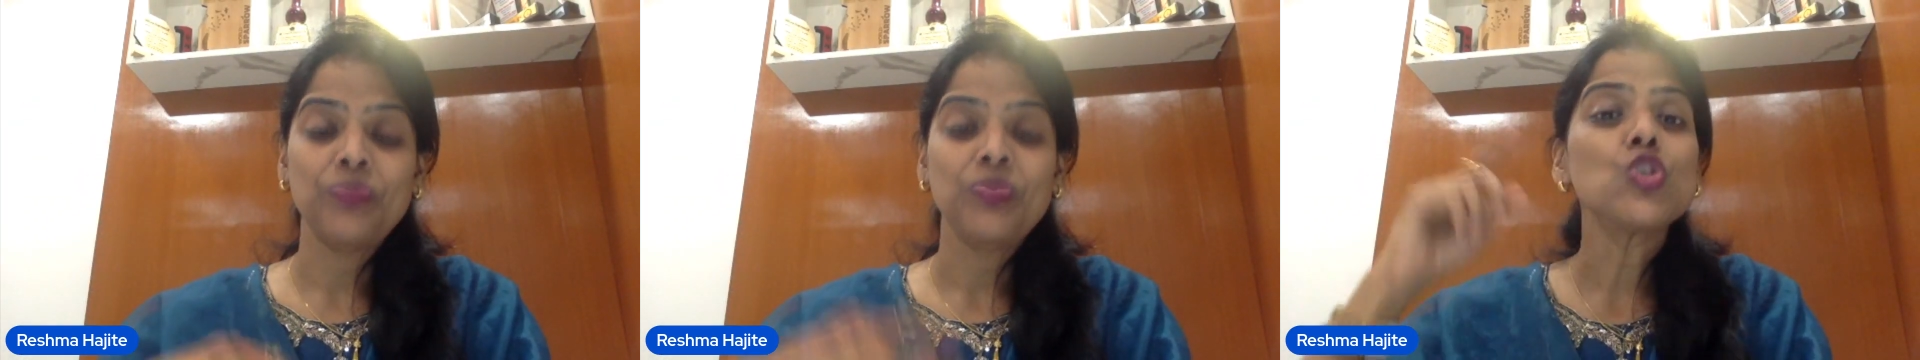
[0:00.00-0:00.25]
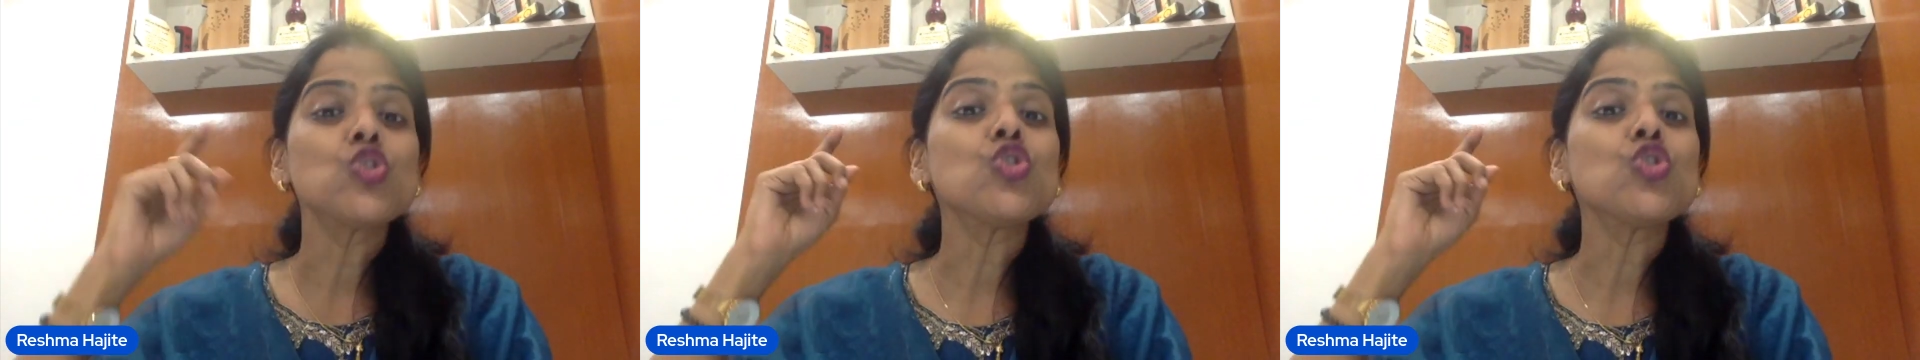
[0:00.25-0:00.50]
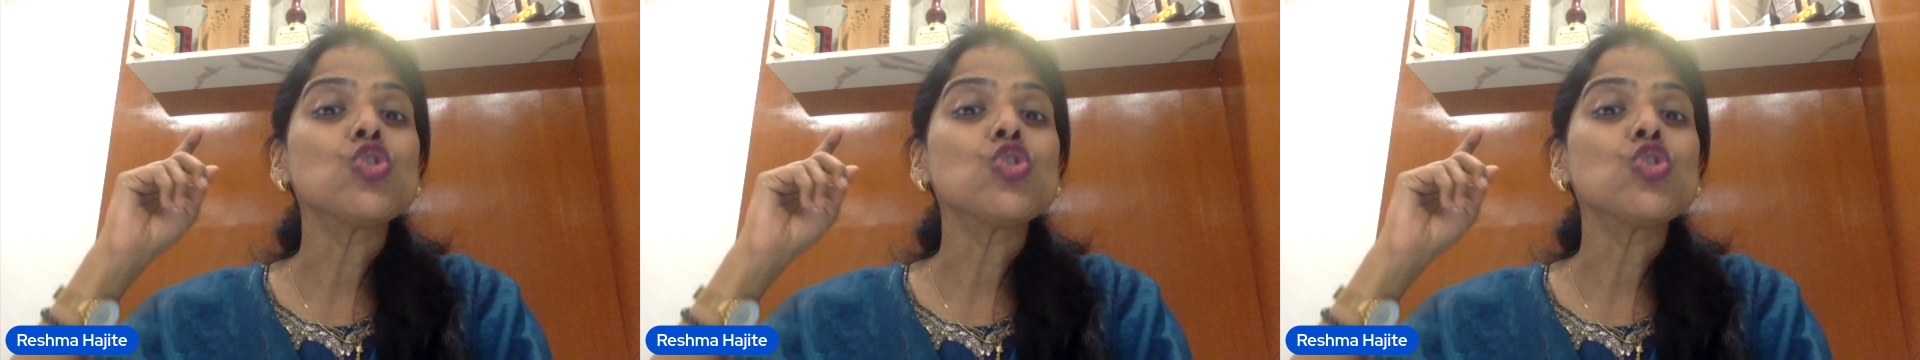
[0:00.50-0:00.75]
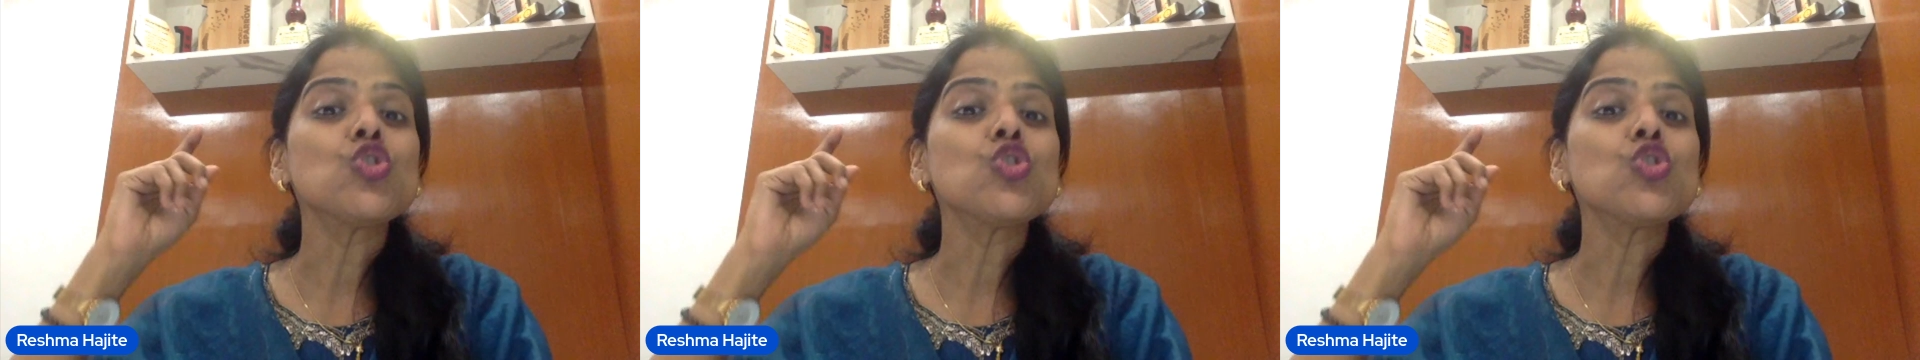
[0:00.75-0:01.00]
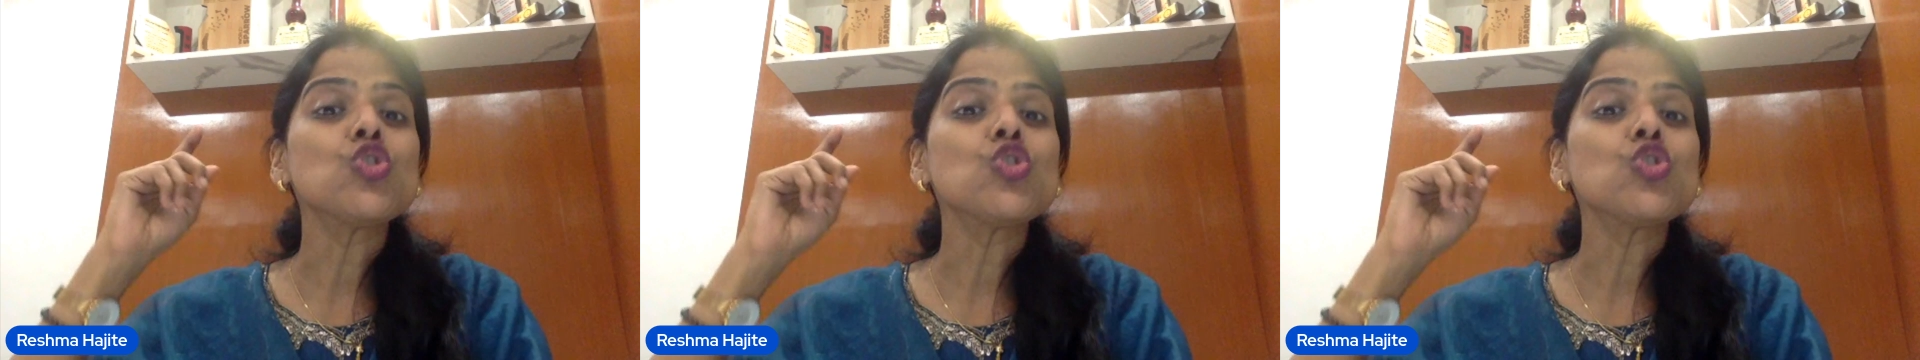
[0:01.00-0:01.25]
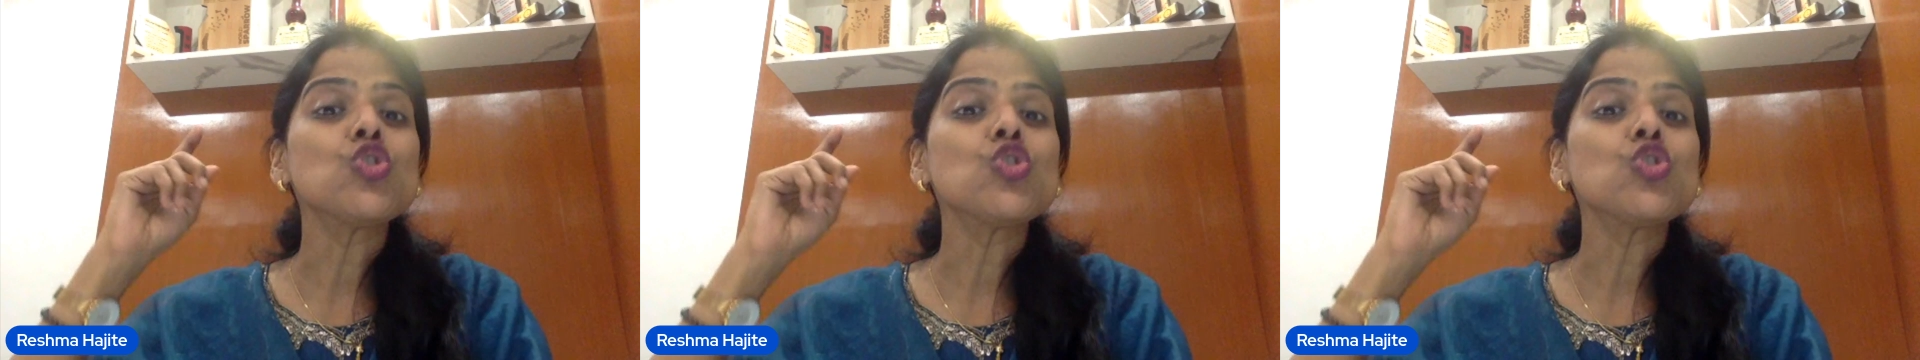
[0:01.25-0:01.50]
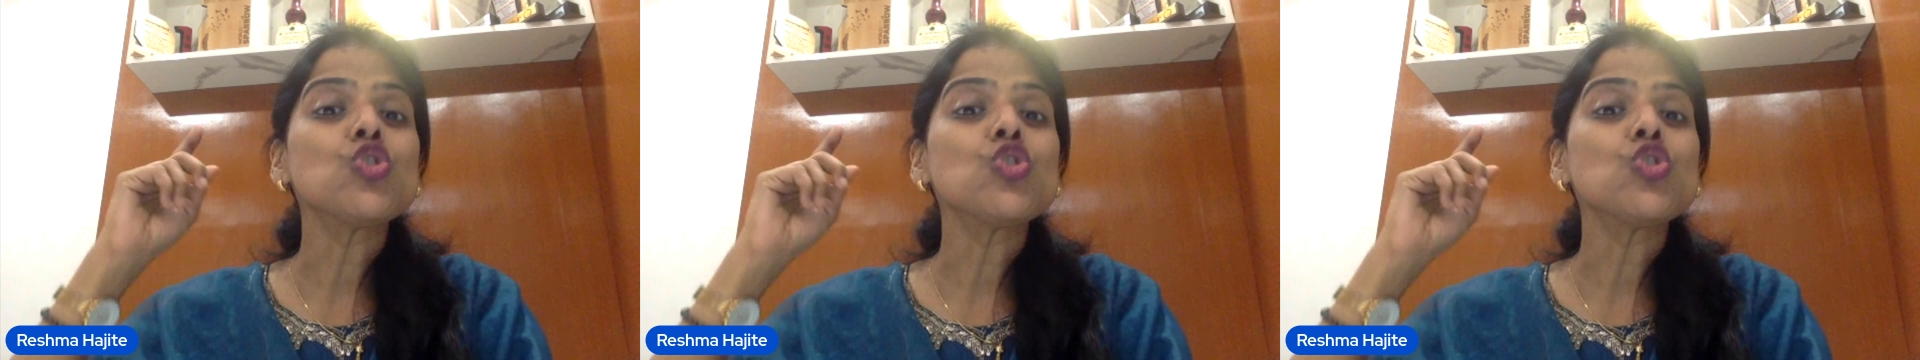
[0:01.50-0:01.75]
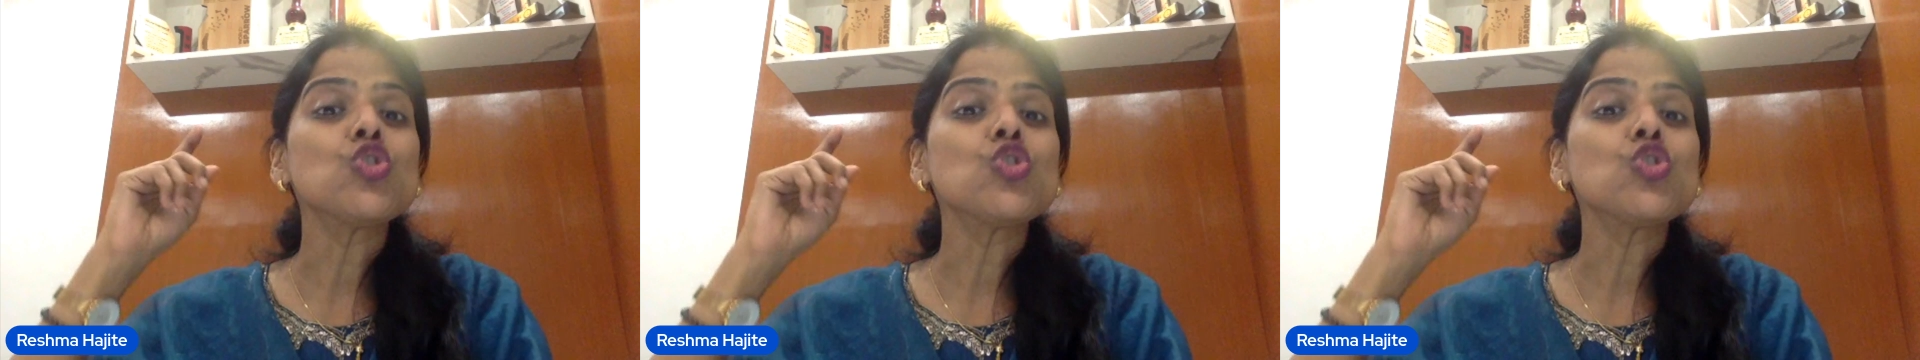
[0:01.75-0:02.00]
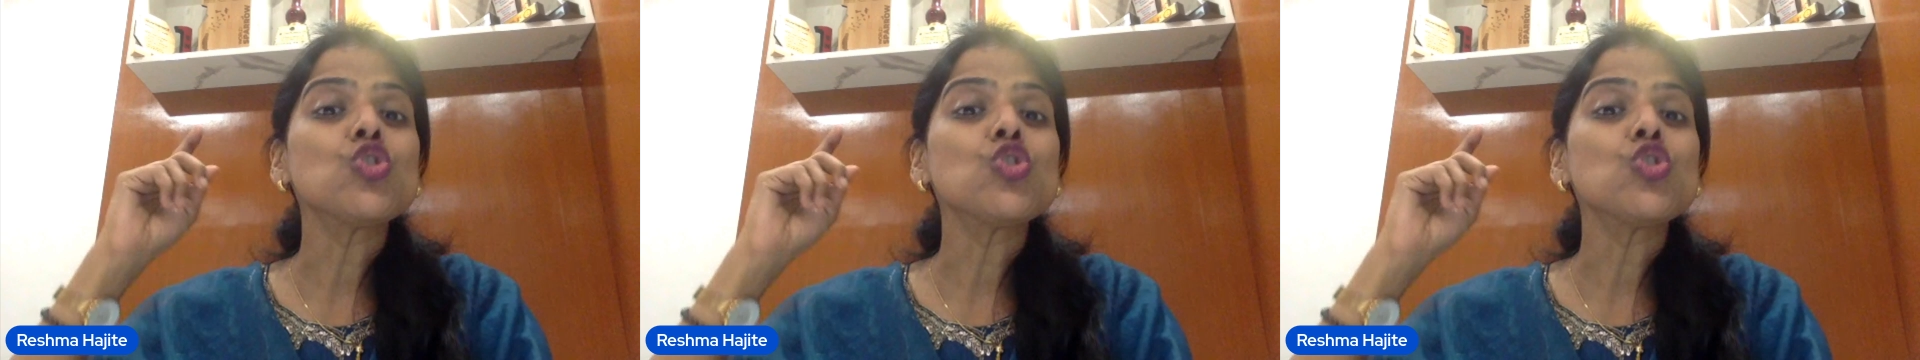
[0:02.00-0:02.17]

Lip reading: So we are filling this entire sheet